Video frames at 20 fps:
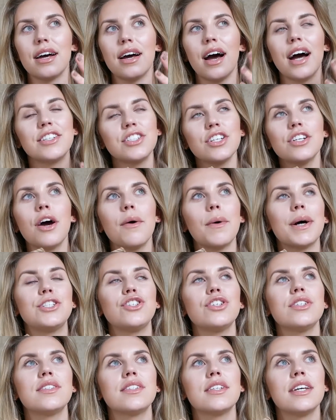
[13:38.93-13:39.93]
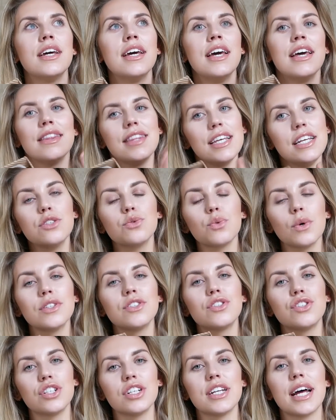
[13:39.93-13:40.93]
I don't know, I just, these
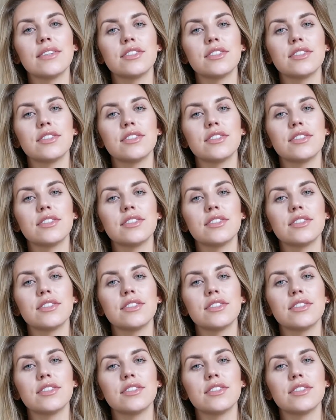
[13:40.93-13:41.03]
ones stood